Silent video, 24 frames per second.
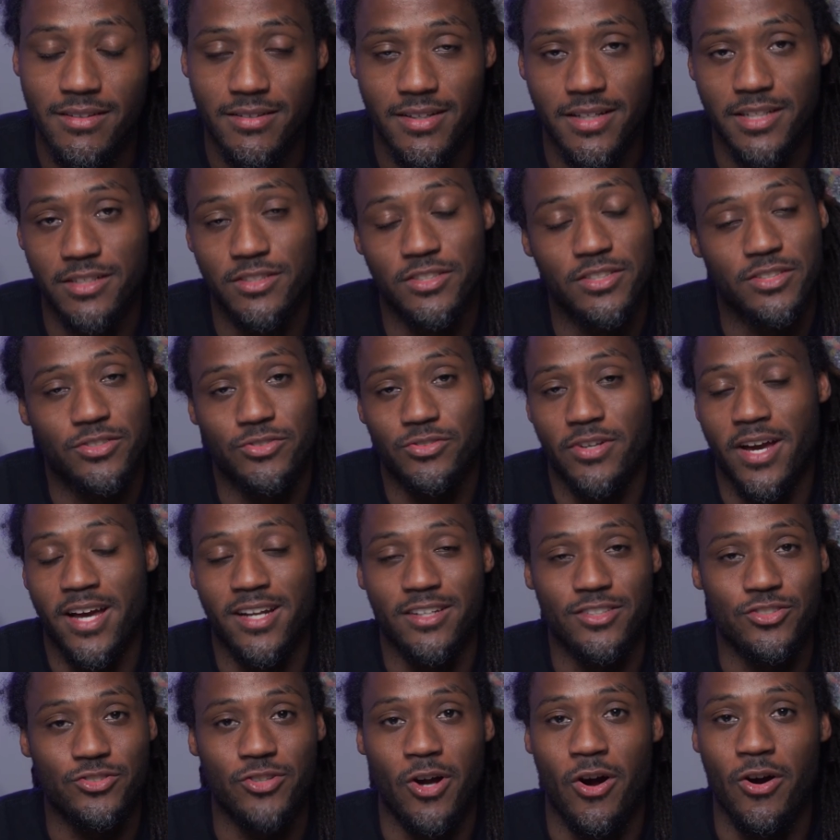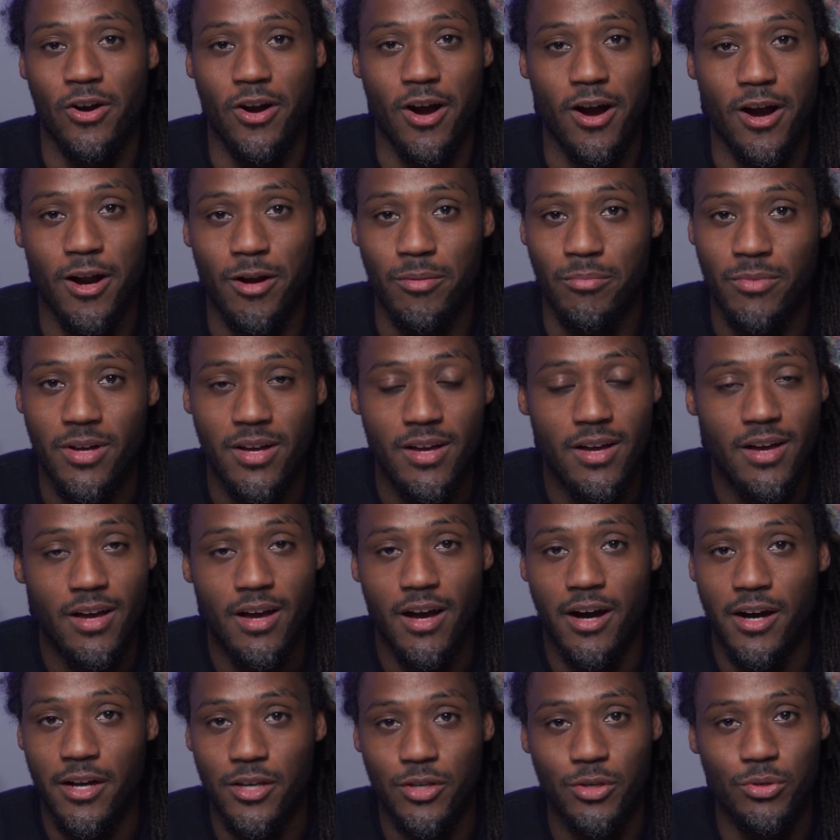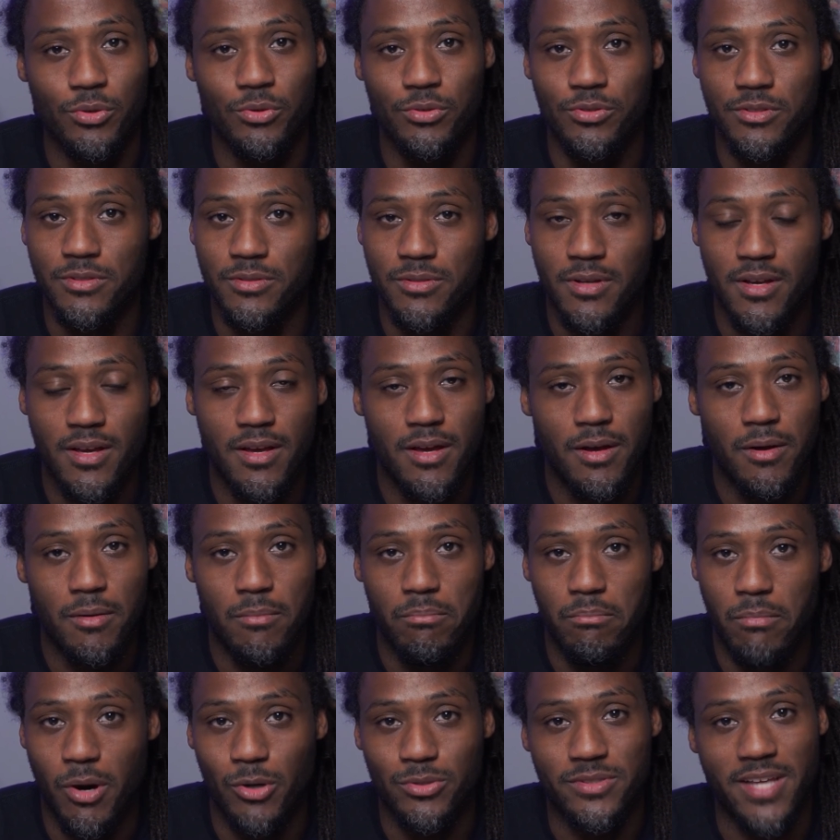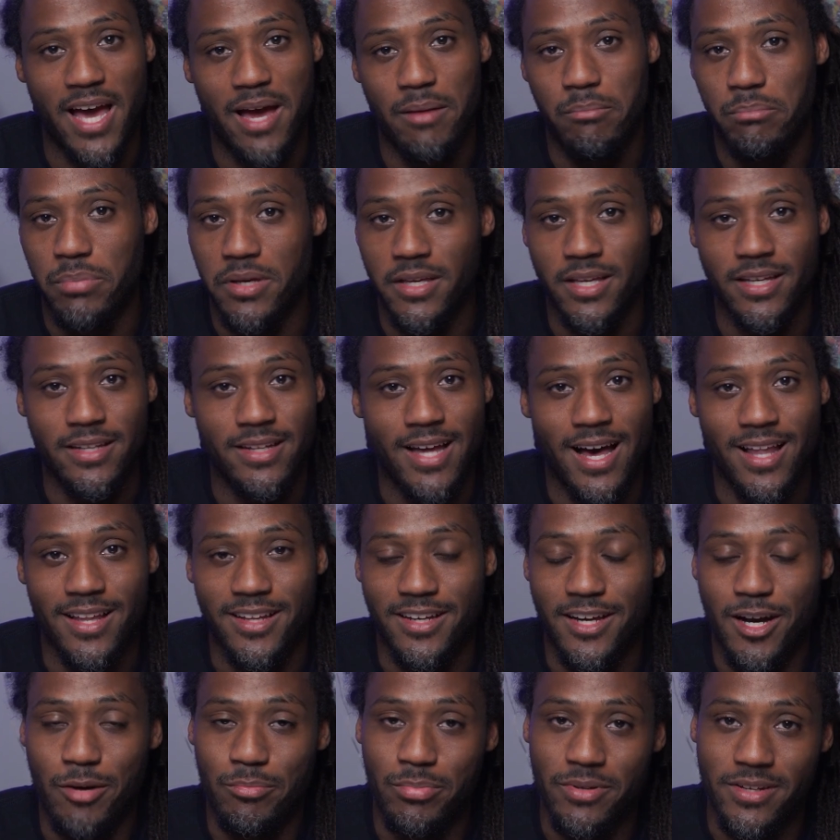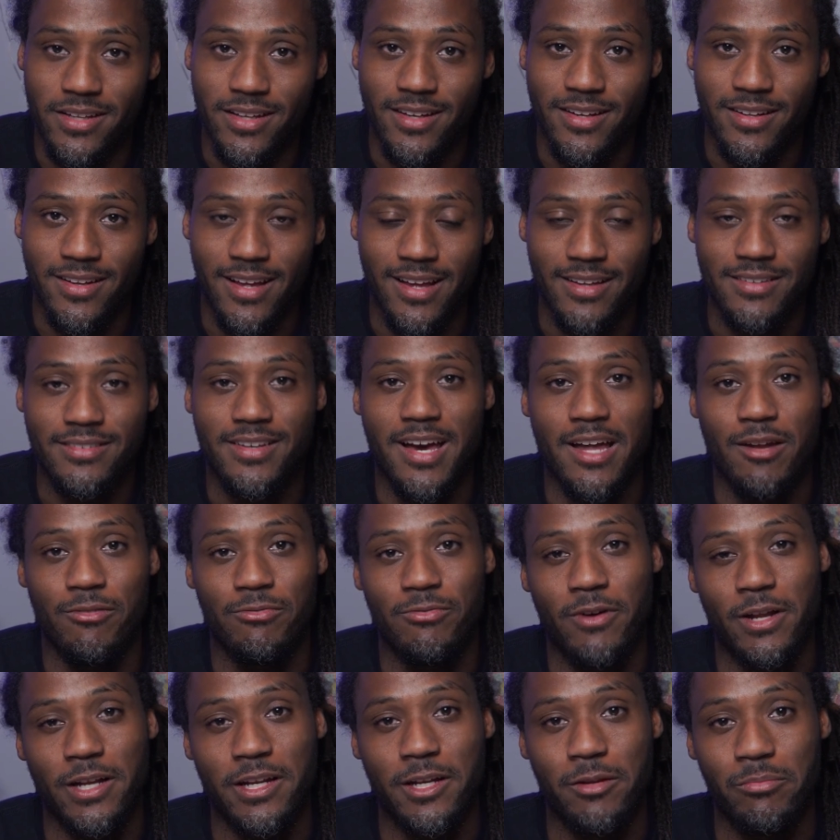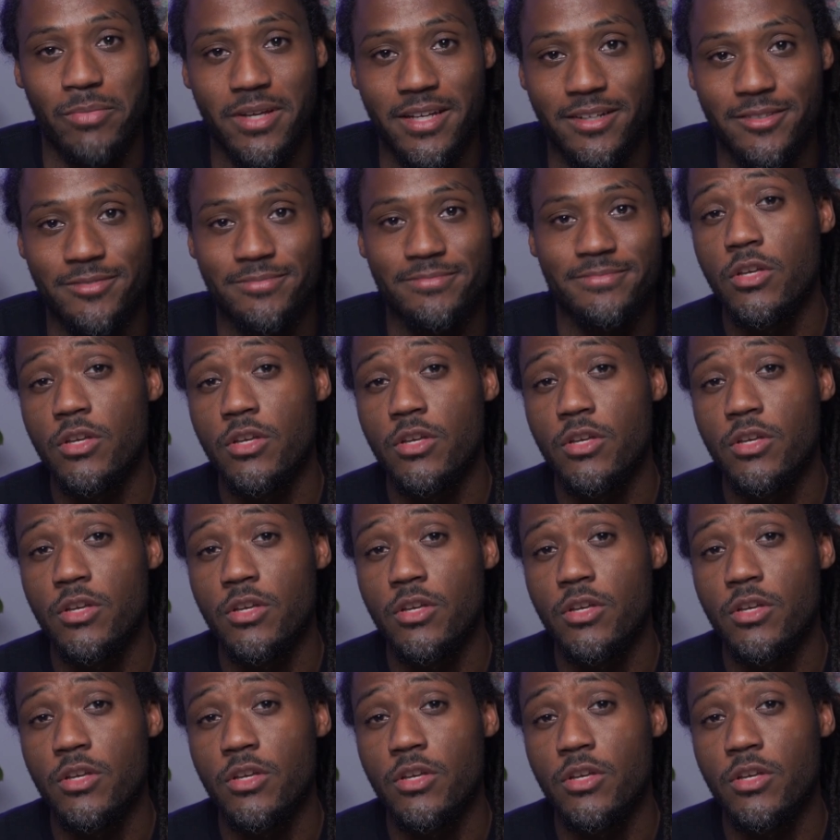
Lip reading: He's just trying to strong arm a huge multi-billion-dollar company, and that's kind of funny to me.